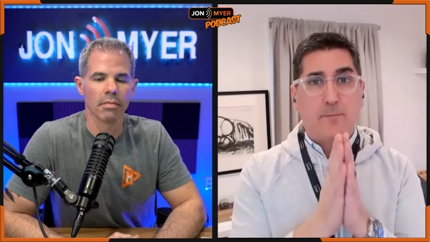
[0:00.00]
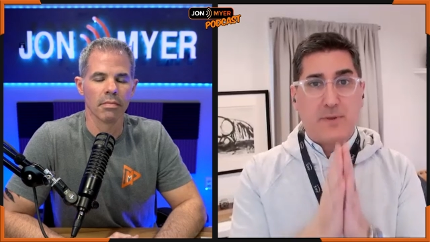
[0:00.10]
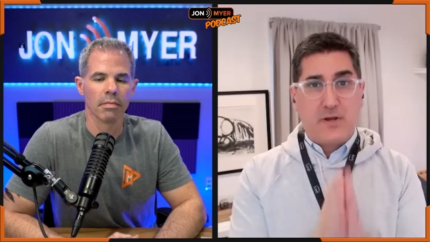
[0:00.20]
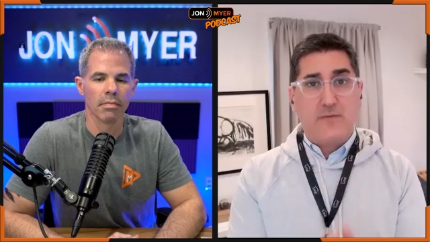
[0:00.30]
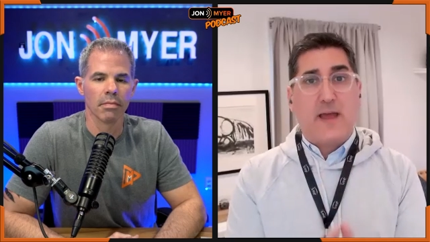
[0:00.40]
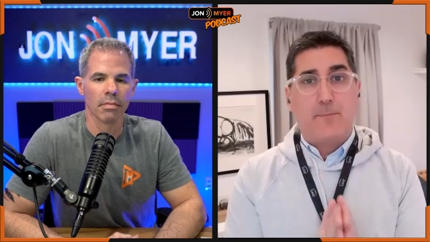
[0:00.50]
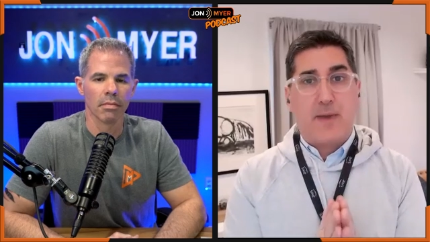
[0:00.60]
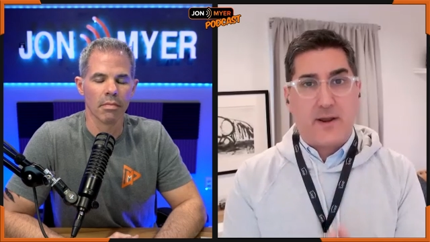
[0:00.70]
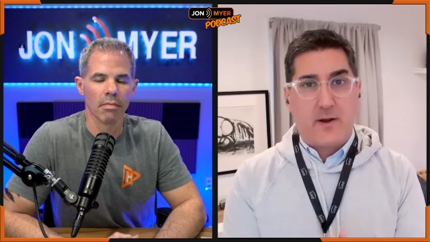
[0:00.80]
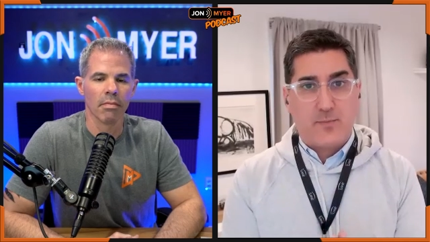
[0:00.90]
Speaker 1: build that
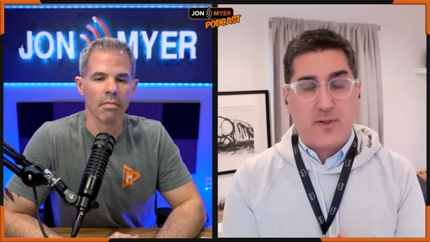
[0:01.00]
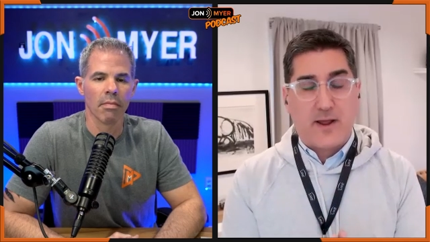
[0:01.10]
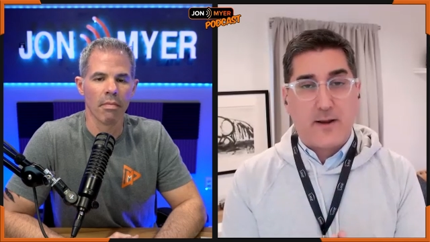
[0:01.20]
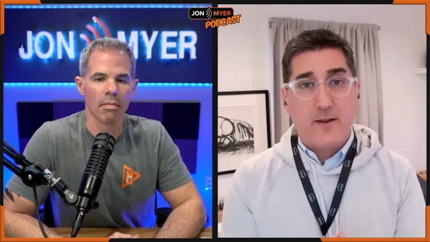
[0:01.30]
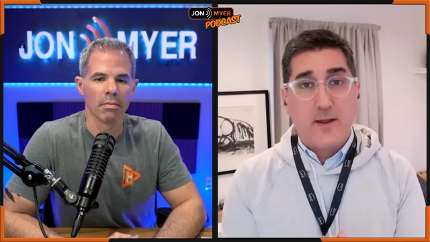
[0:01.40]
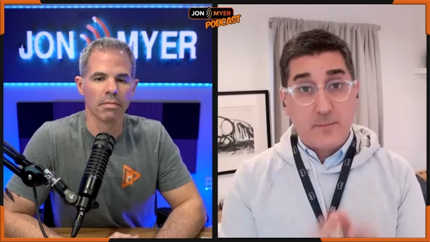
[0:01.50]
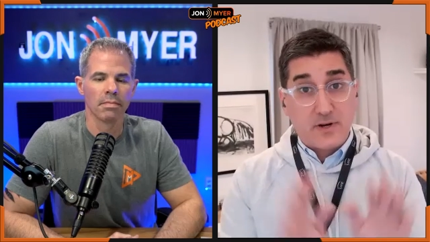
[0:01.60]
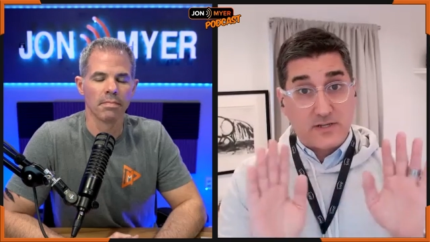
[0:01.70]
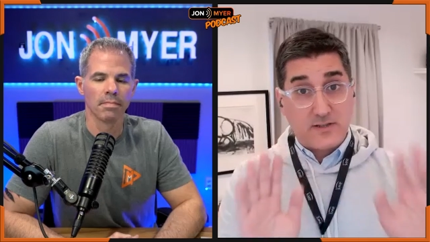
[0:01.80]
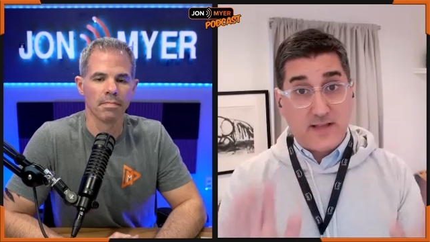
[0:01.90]
battle plan,
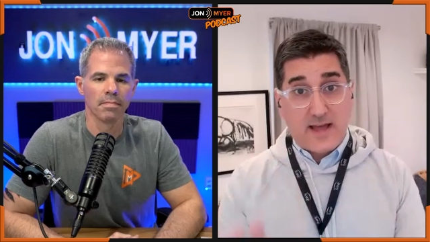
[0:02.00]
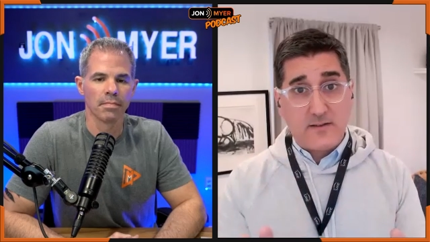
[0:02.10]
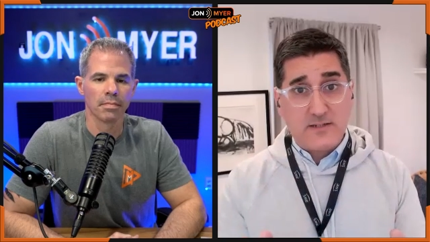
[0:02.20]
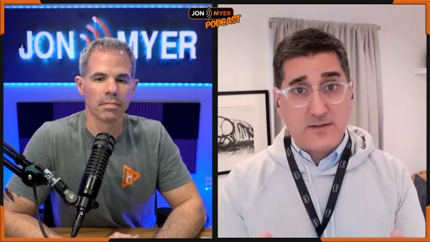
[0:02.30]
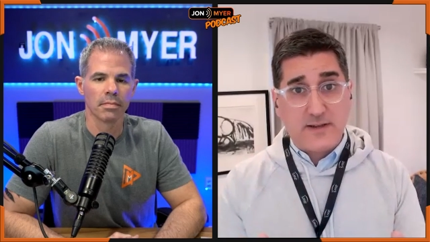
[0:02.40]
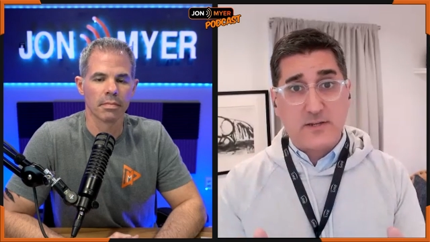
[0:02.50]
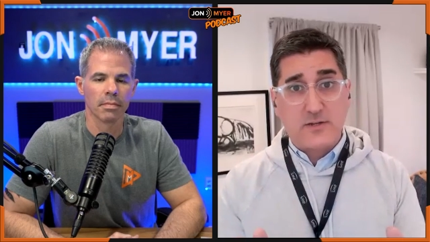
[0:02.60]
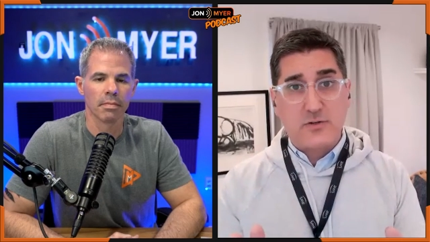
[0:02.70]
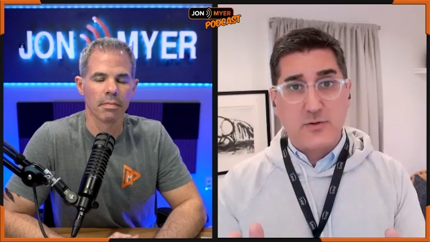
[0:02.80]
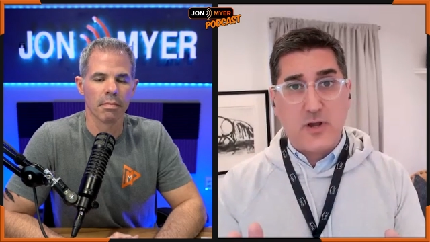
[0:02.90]
because a lot of these events,
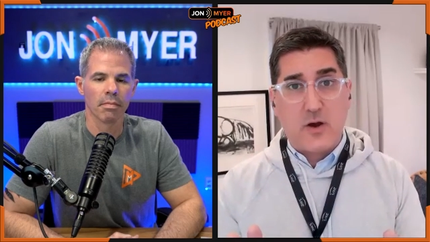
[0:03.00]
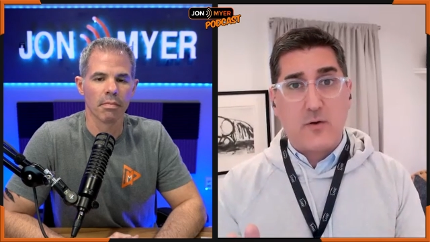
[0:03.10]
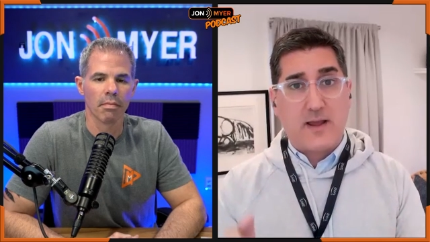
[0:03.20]
as you know,